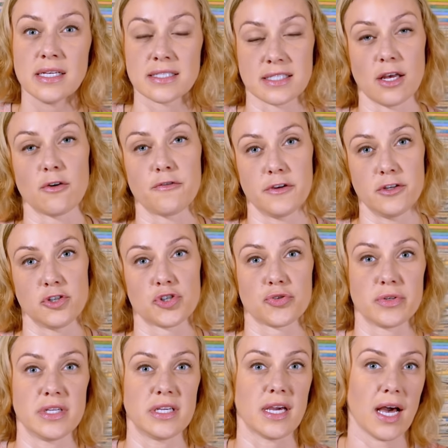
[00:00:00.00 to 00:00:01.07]

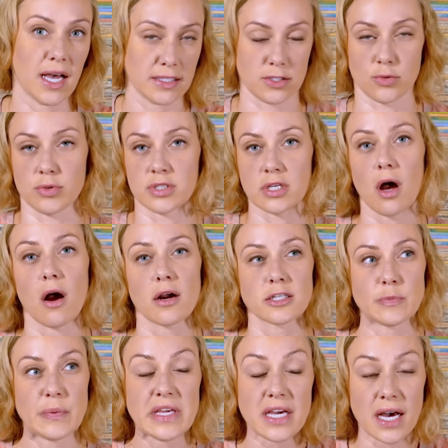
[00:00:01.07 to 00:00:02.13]
self-injury cuts or
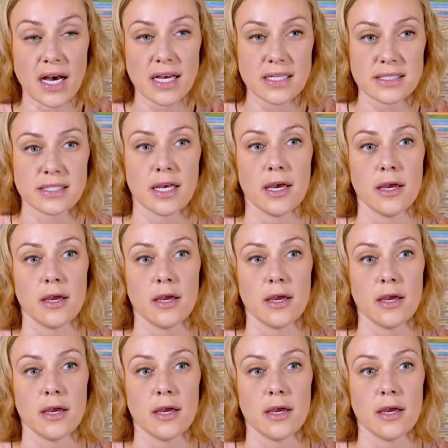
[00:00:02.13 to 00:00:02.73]
scars because